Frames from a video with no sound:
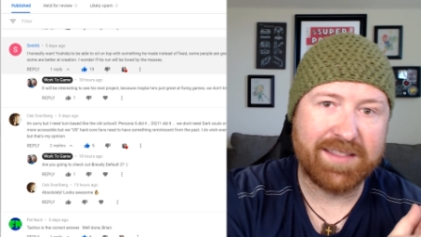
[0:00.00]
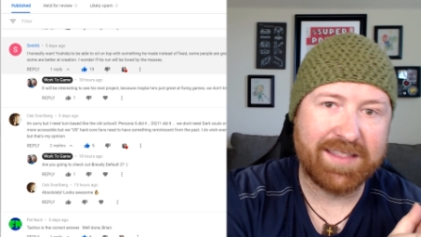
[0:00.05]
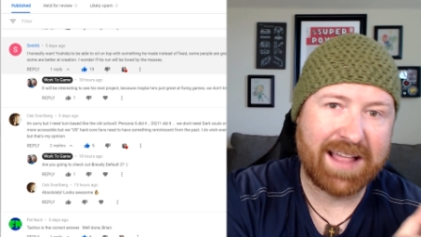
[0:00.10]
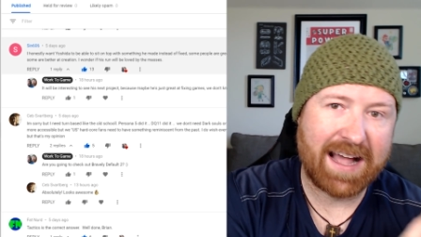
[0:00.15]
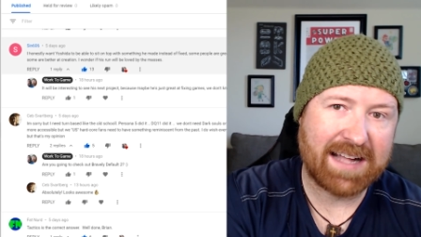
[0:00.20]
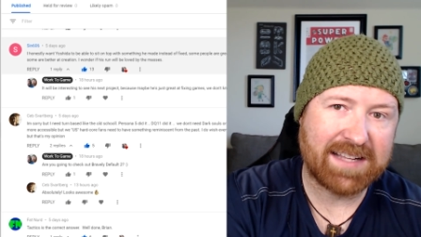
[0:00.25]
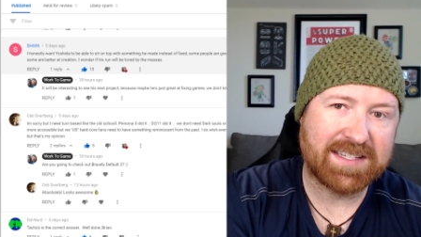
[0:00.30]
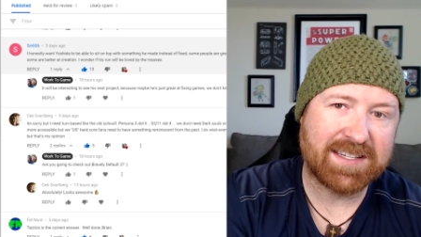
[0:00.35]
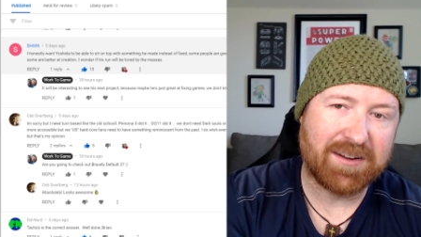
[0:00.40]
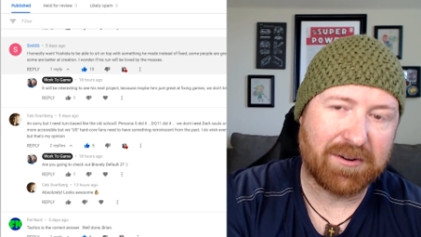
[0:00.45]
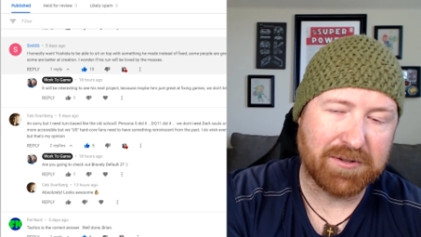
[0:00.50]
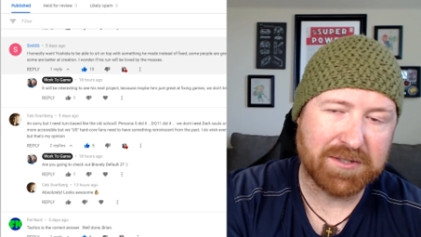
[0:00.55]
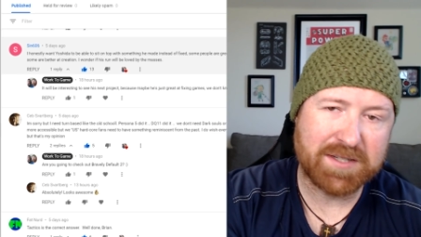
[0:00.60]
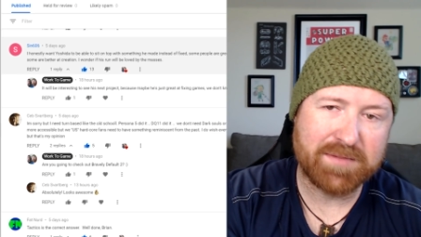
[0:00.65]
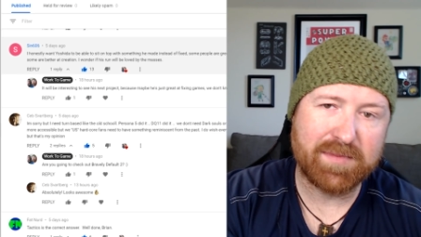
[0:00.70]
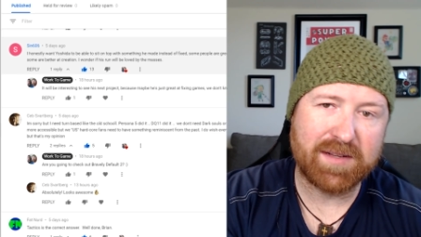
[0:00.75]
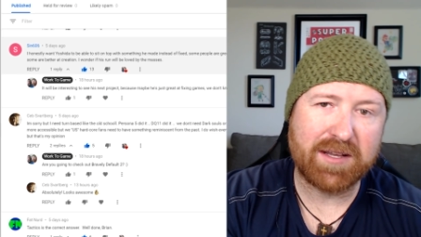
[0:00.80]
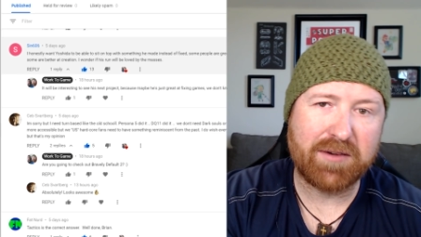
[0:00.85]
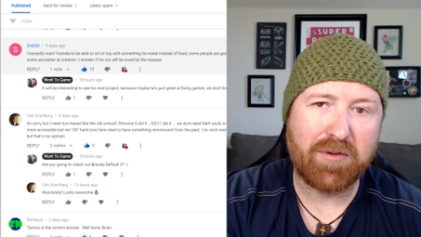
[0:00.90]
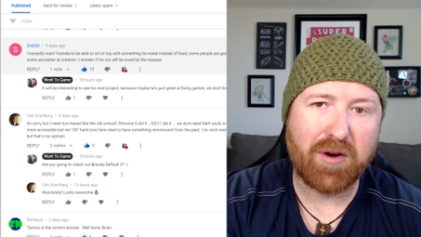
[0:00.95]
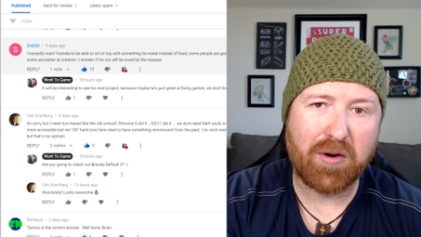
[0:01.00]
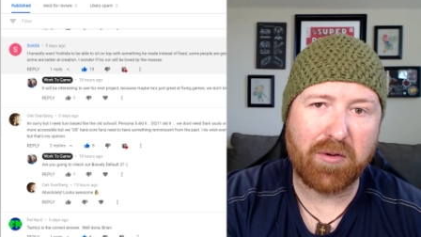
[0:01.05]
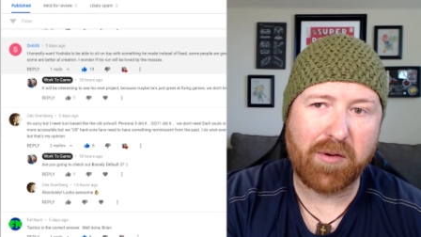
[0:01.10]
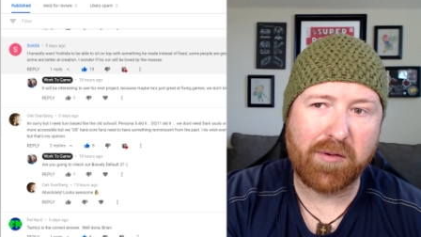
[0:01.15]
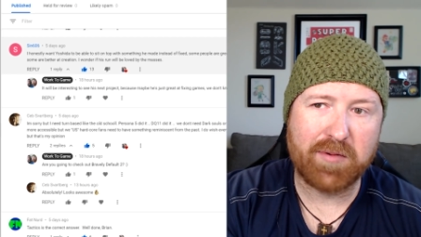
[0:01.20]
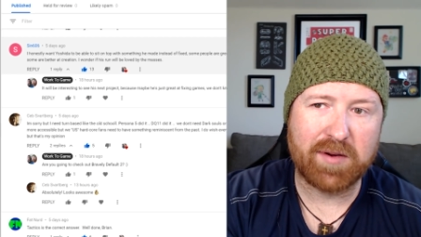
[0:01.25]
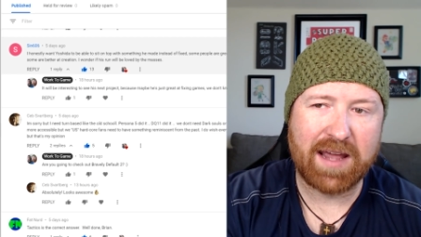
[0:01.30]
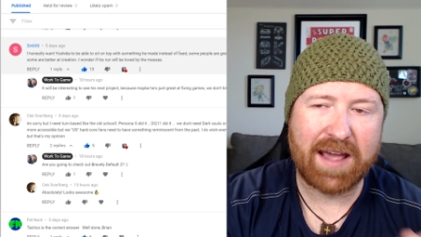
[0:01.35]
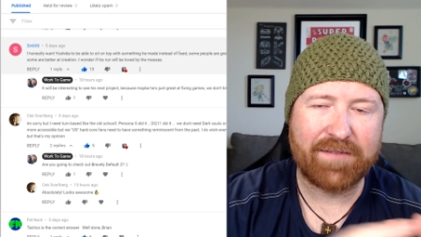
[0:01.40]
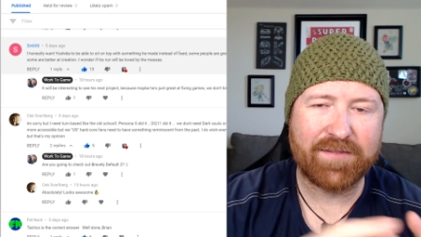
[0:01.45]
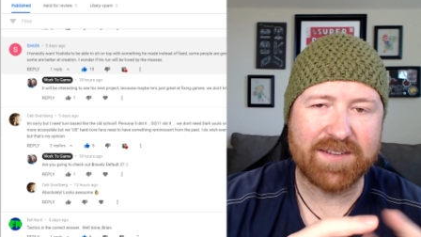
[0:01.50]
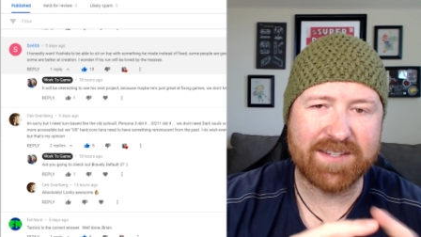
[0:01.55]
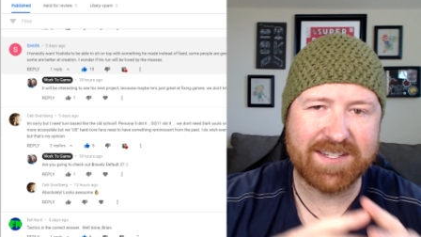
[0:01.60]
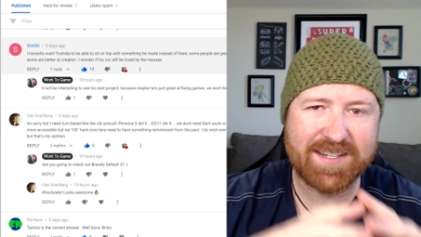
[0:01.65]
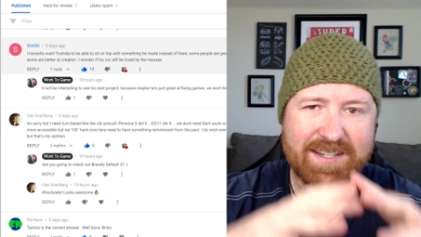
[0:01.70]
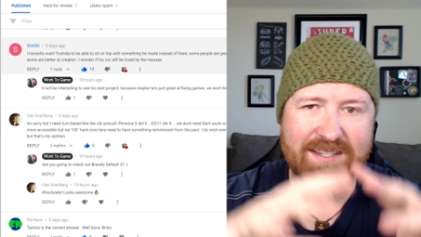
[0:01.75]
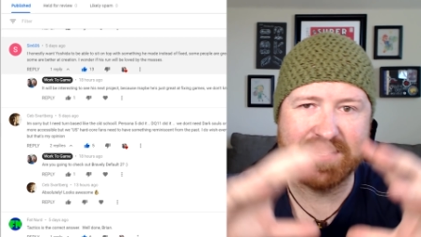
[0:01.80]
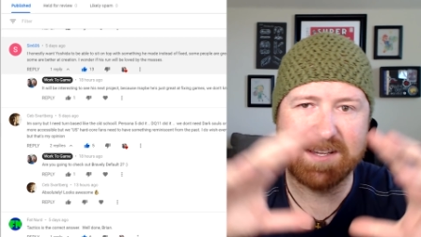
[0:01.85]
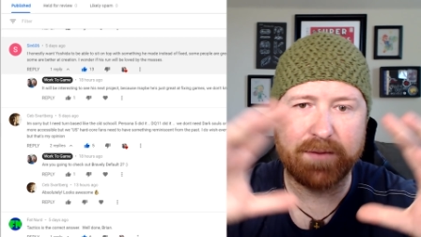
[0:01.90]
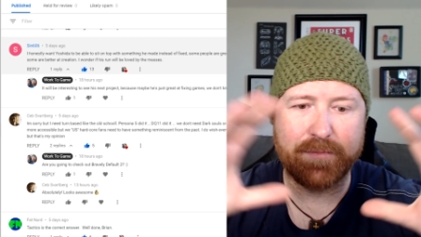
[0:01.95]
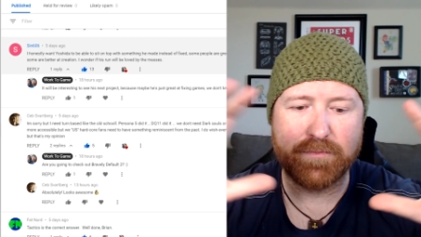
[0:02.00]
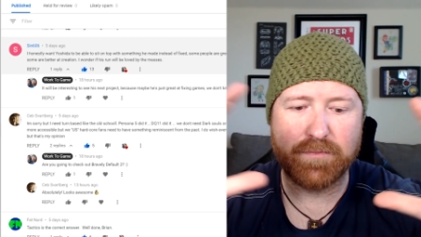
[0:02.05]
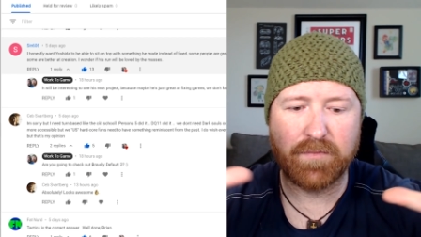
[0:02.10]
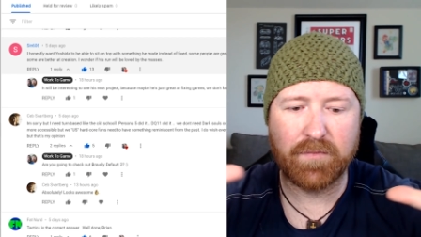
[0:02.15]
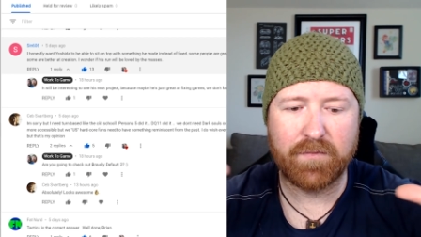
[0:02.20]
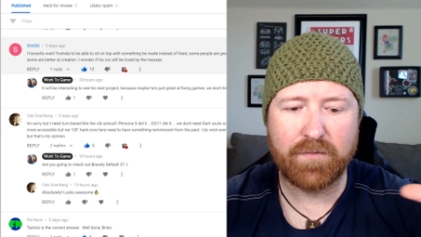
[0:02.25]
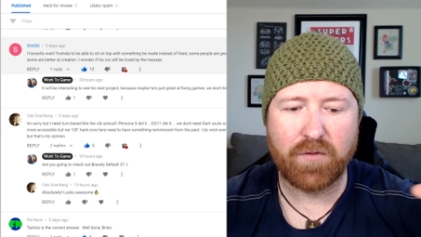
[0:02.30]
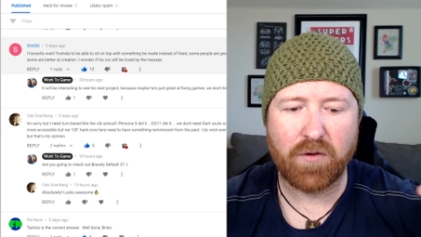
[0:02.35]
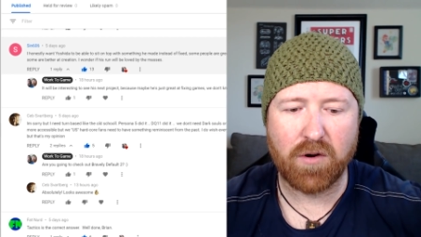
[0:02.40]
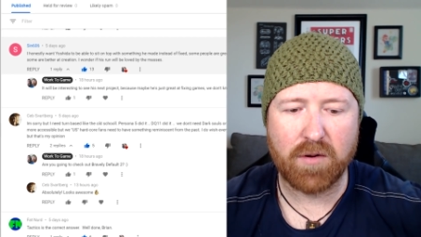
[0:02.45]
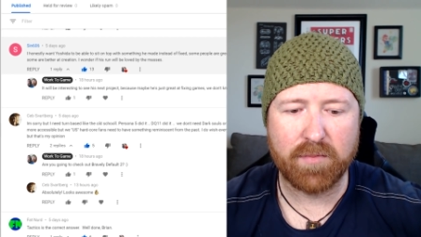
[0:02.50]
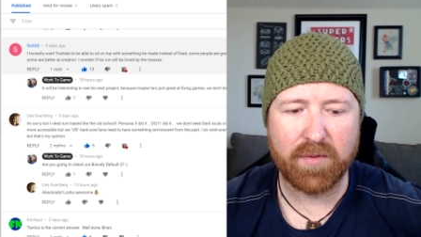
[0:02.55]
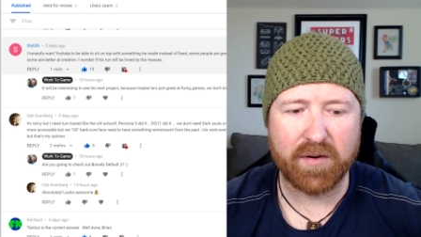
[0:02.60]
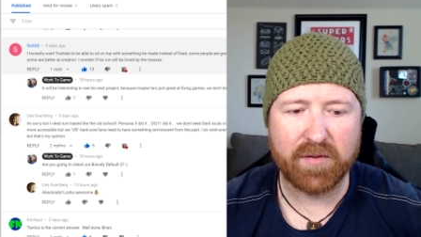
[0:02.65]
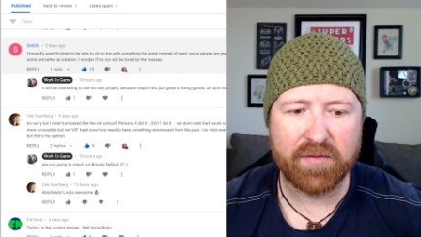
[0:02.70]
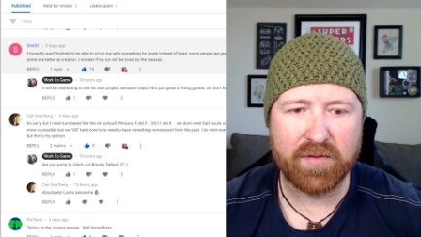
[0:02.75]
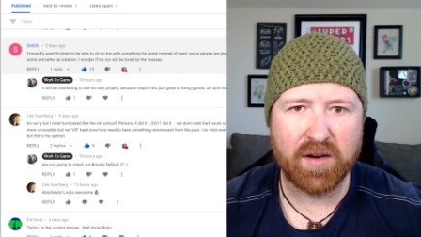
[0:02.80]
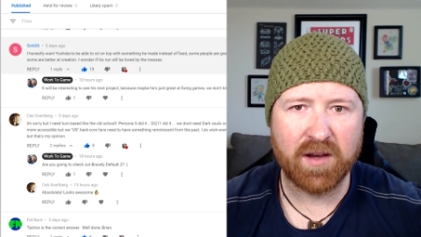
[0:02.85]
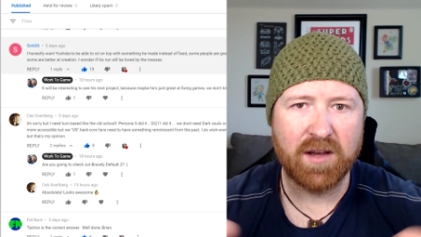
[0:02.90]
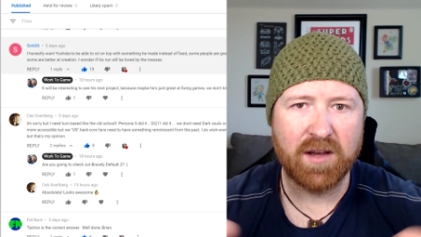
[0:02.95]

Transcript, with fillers: that's ultimately where we would have to see some form of